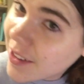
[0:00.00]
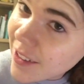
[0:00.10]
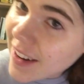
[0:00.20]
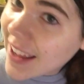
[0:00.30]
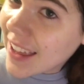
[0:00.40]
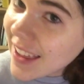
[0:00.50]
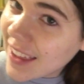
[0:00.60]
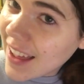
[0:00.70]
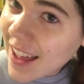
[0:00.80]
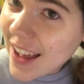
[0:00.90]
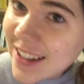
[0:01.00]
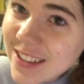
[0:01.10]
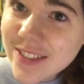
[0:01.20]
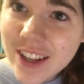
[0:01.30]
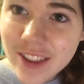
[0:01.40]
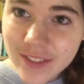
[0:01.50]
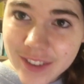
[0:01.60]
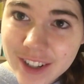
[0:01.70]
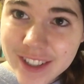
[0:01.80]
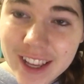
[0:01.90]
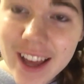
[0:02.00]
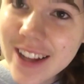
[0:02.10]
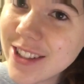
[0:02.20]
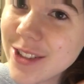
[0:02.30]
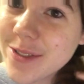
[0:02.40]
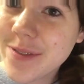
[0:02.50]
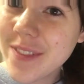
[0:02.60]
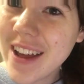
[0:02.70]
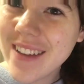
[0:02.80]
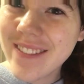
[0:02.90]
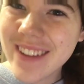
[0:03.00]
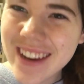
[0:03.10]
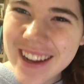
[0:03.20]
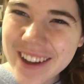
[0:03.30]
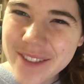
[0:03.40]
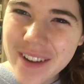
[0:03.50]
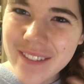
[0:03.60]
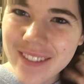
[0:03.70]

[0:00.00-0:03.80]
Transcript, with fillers: Alright guys, I've done the first cut to my video, my